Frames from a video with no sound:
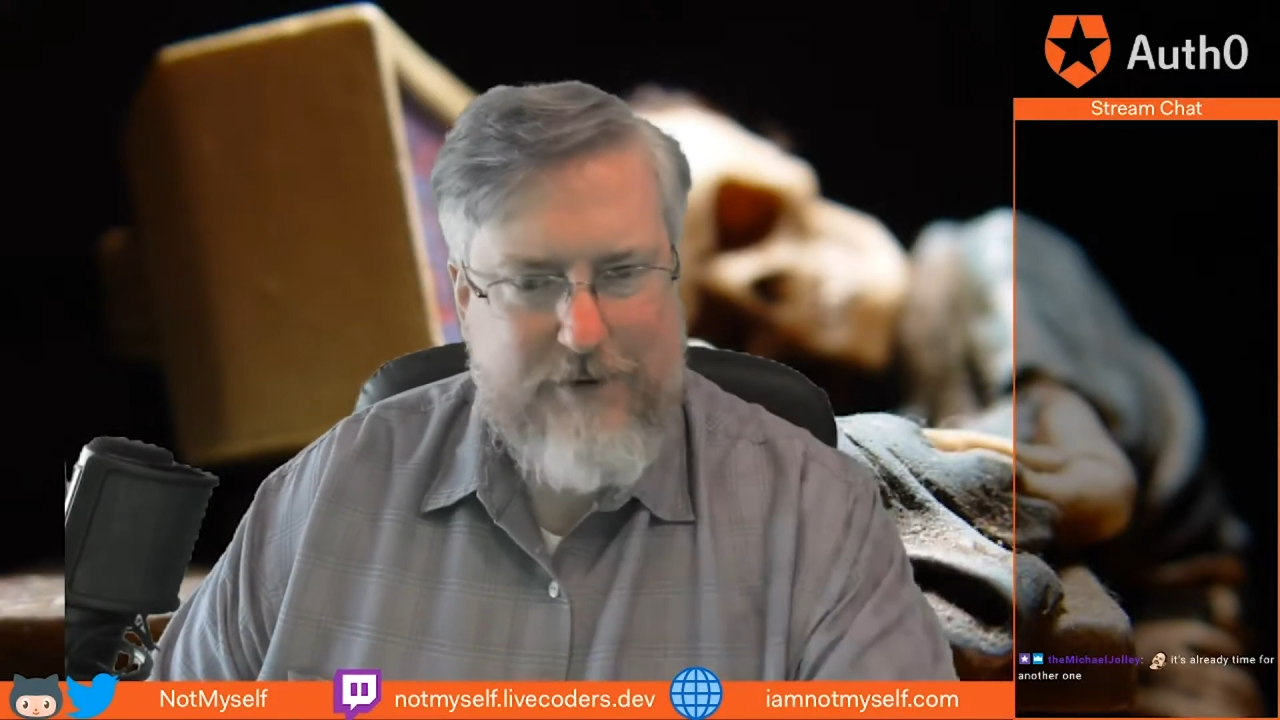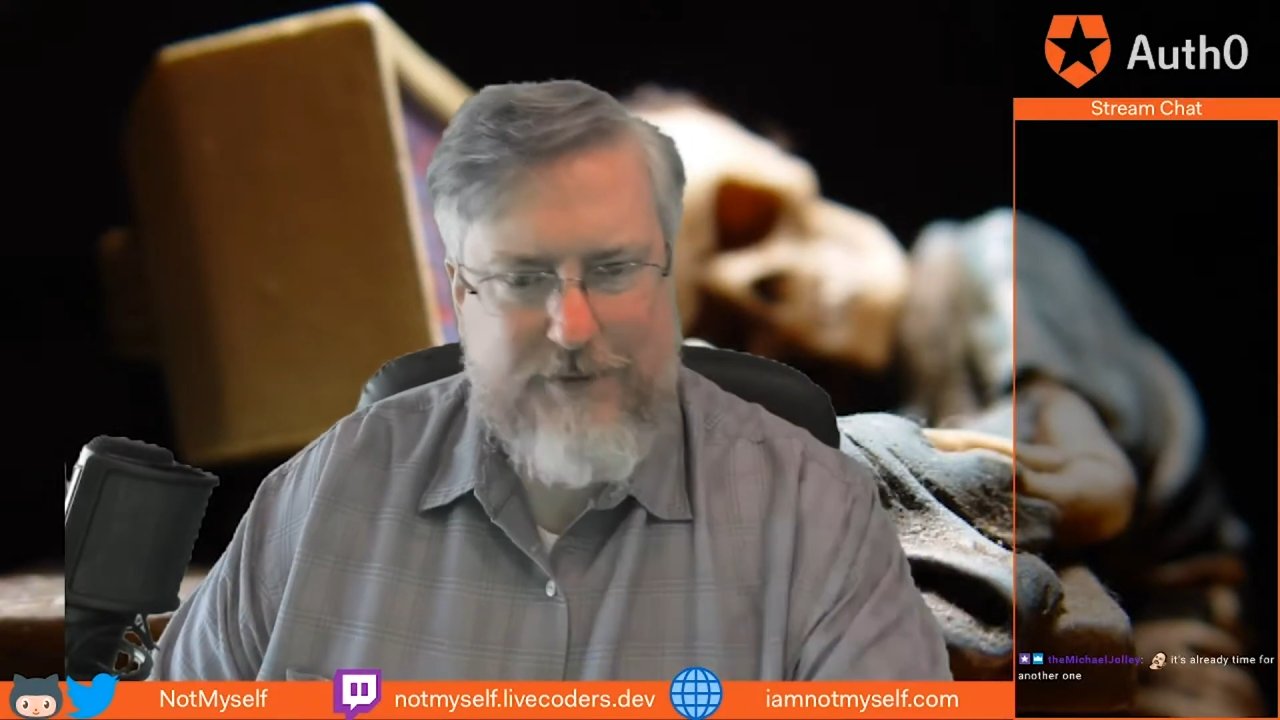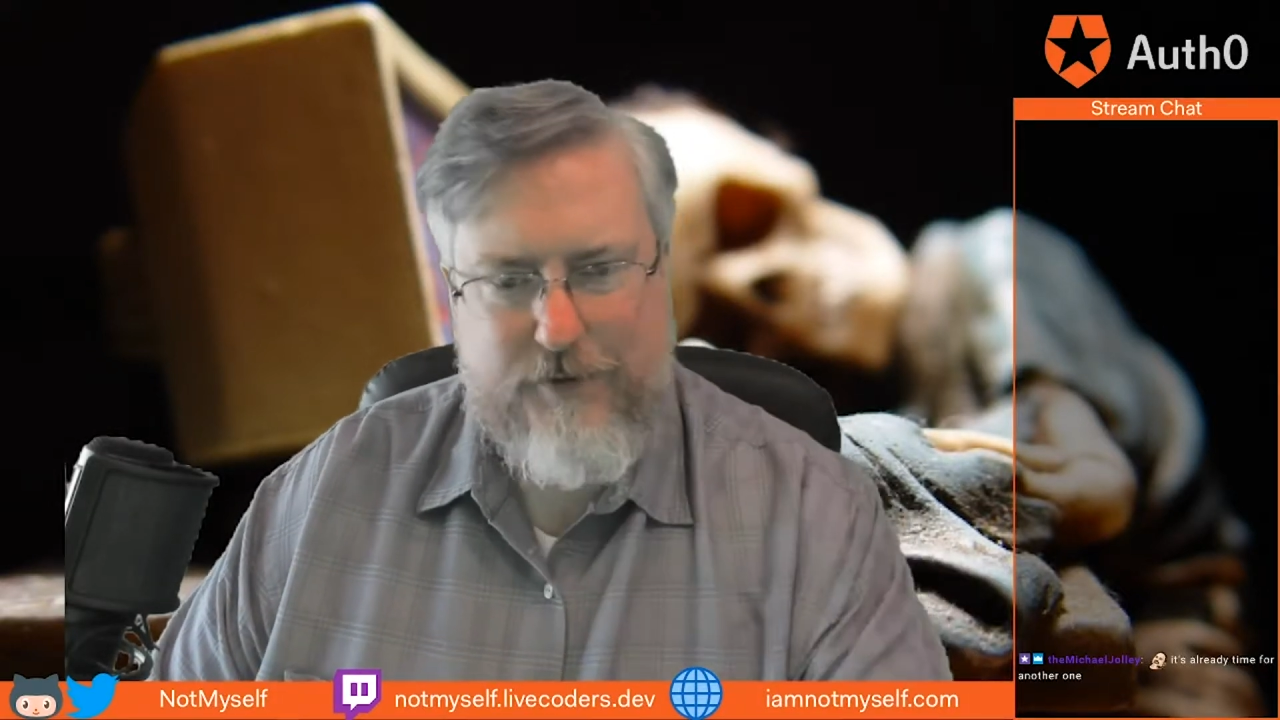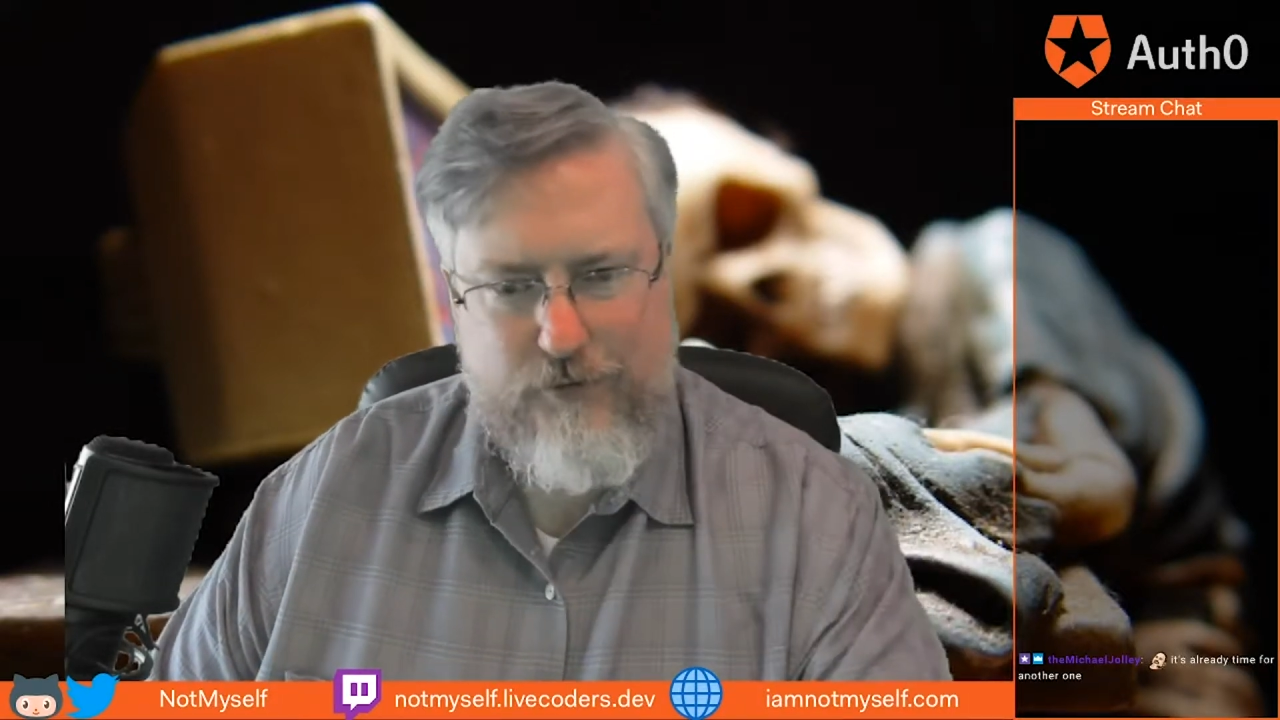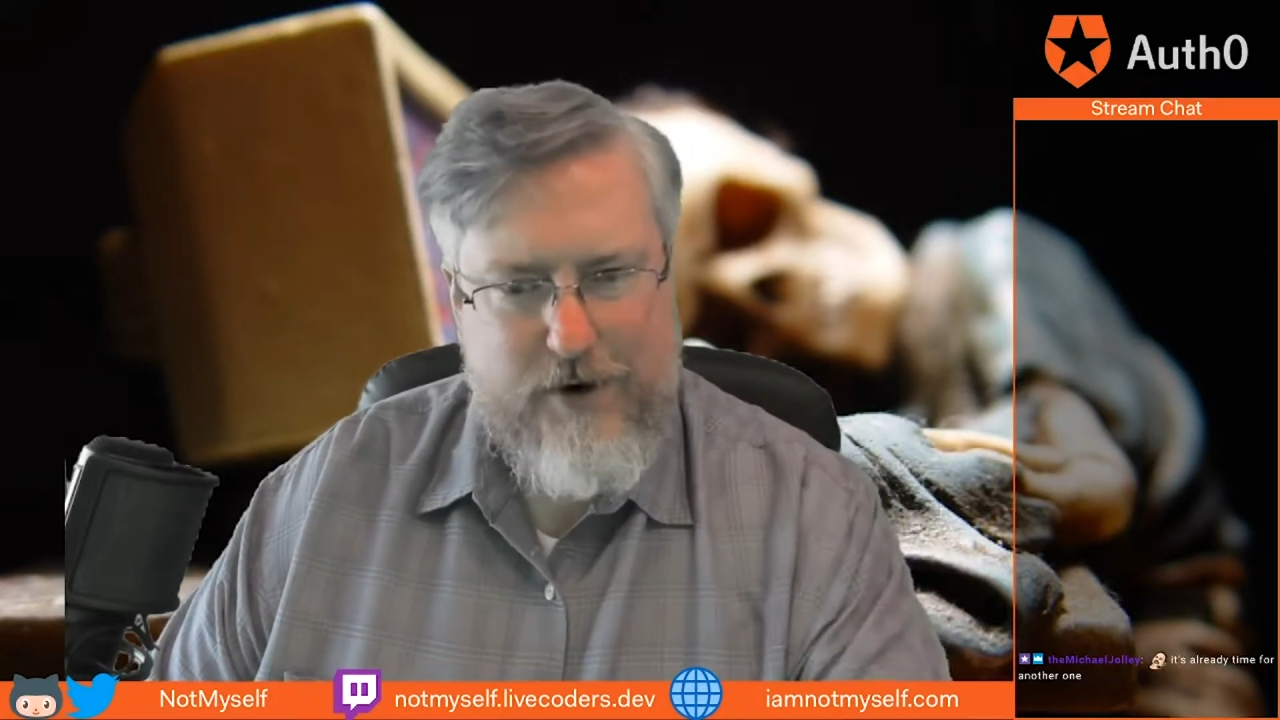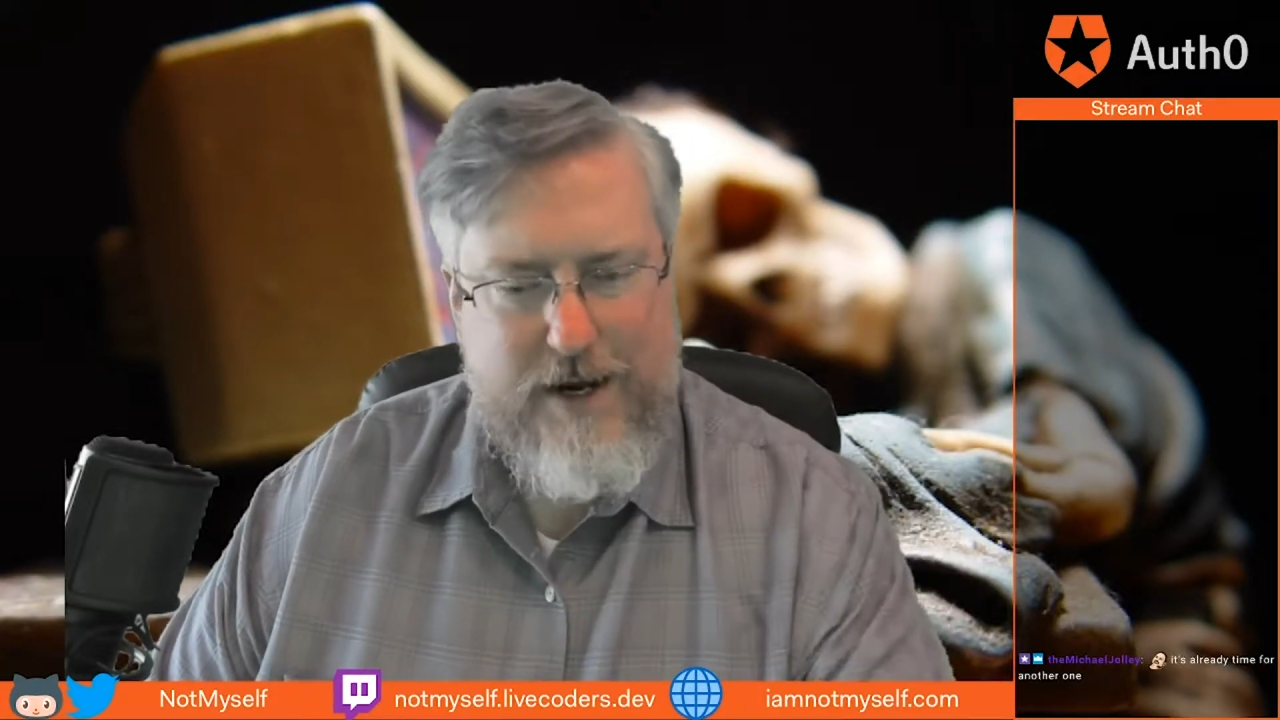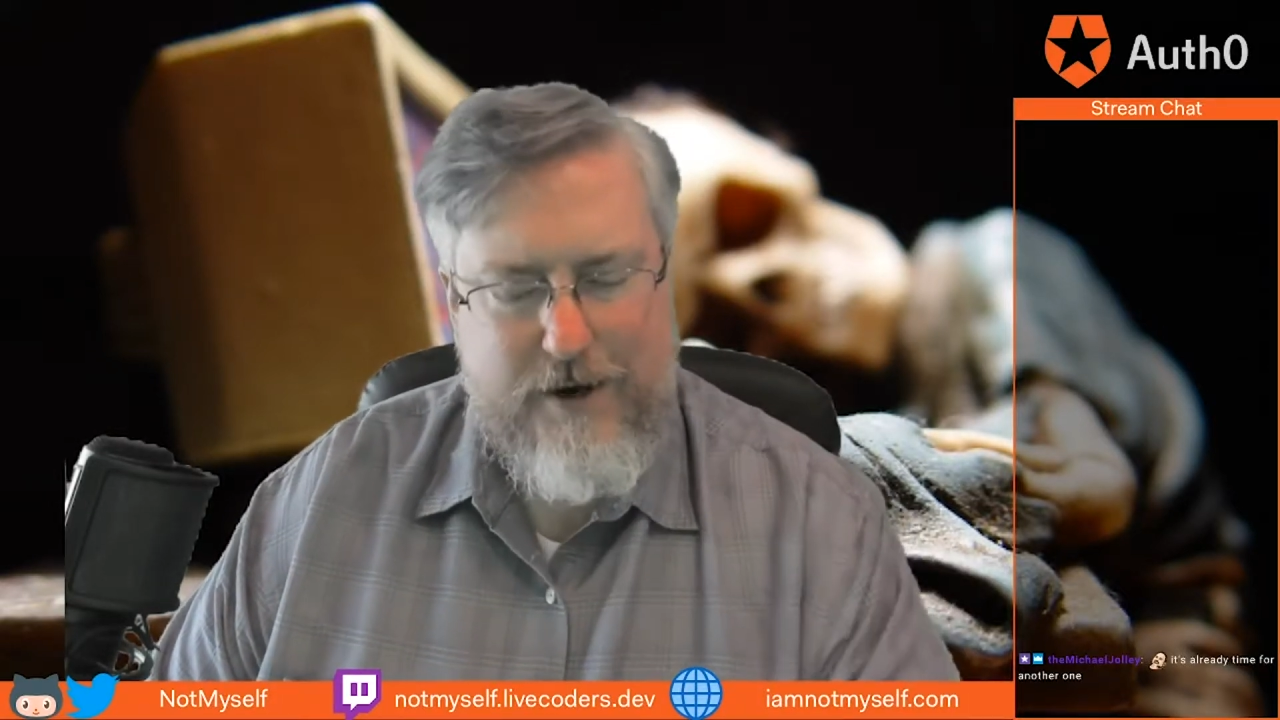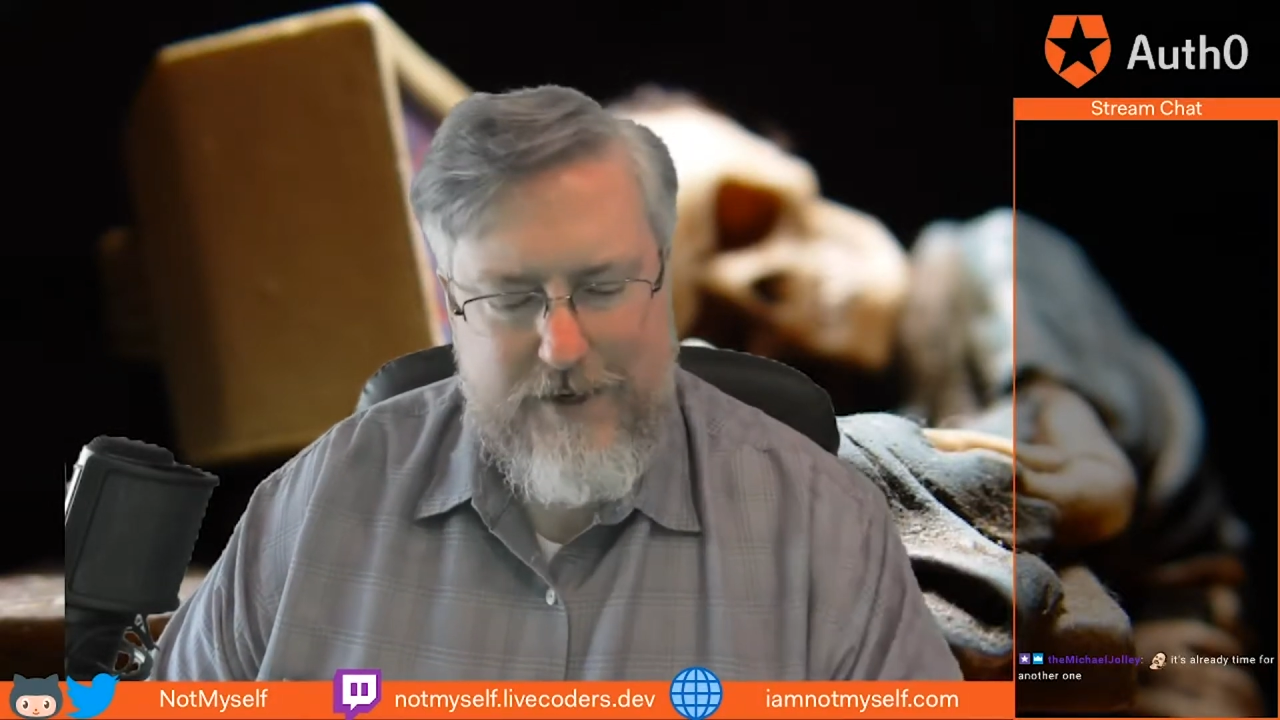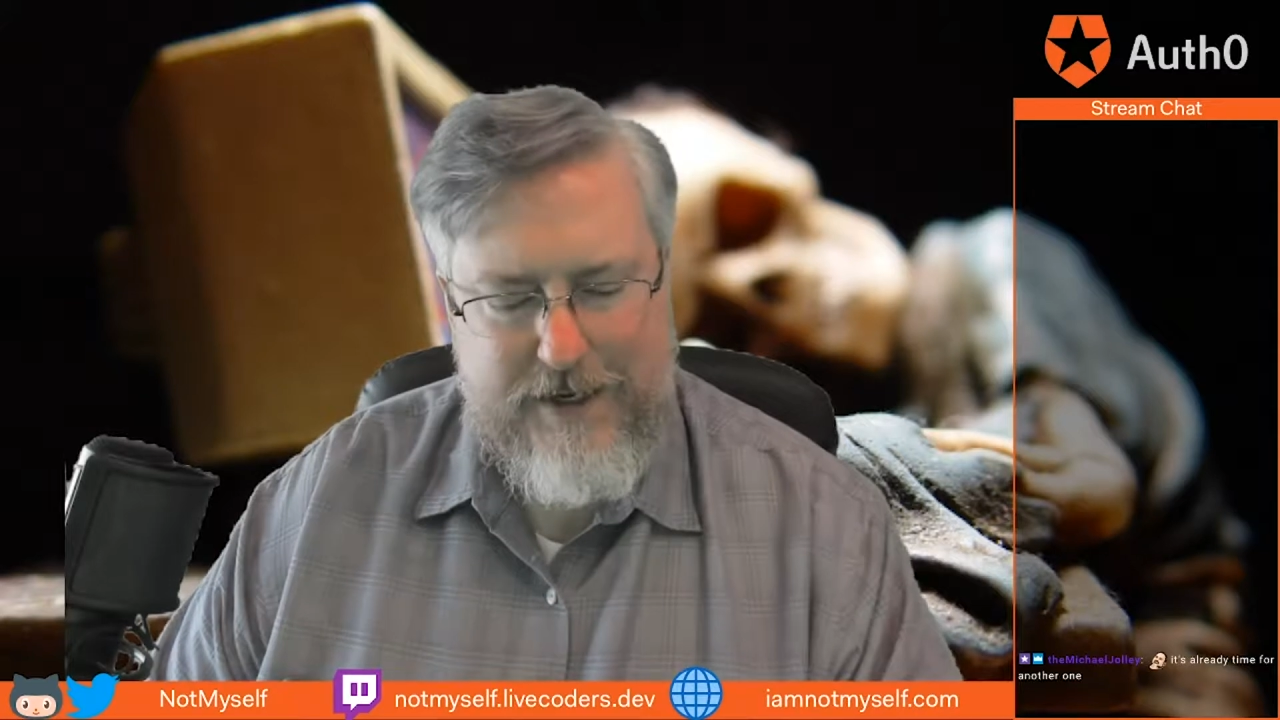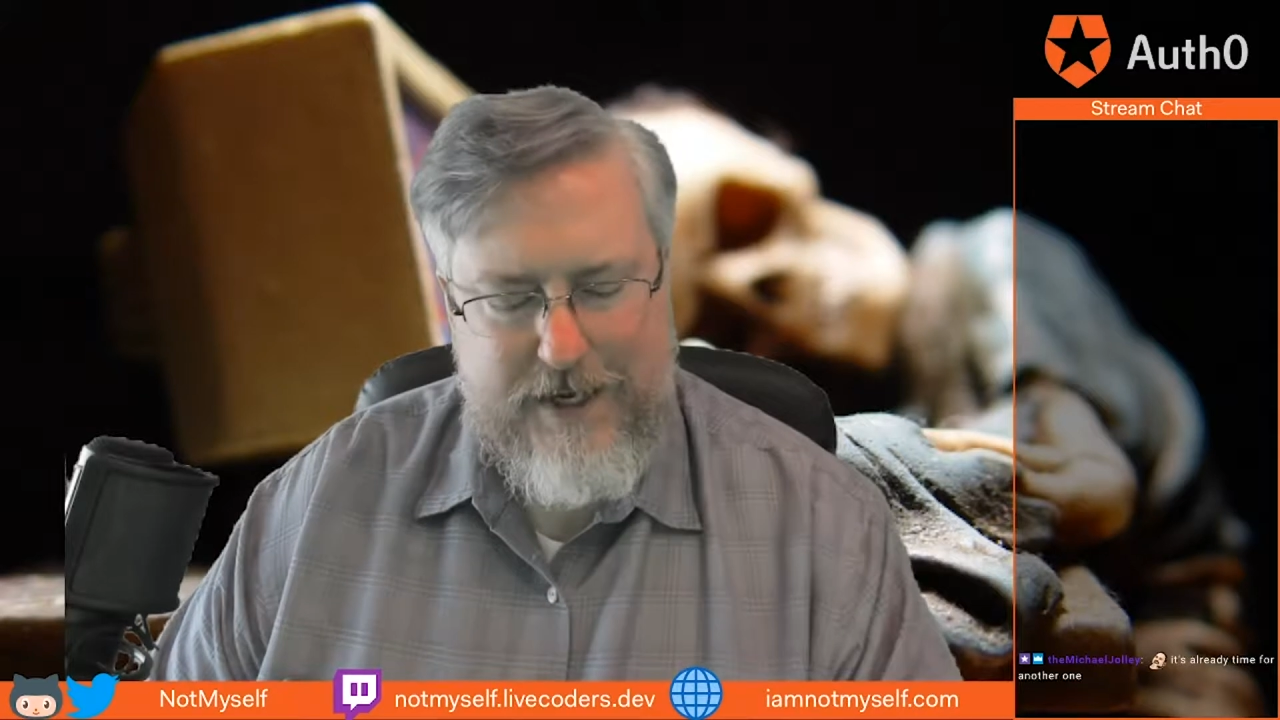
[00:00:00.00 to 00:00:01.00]
out at the
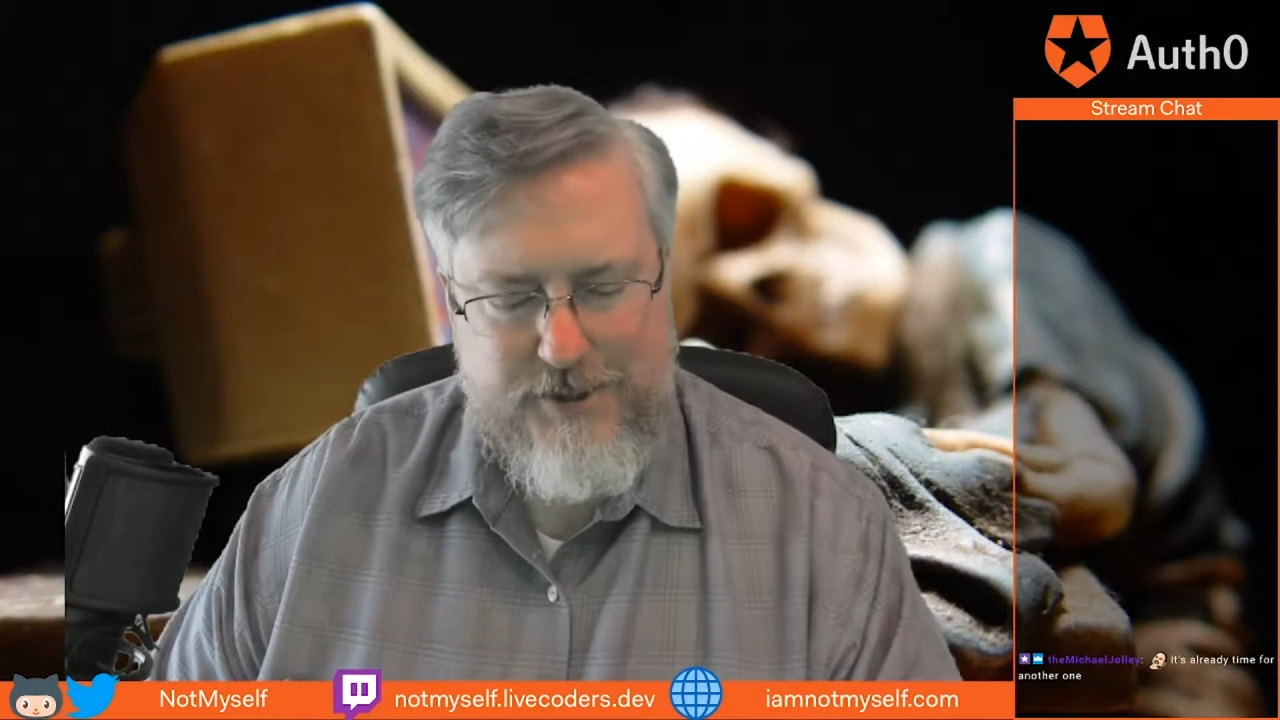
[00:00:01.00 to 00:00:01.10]
crowd and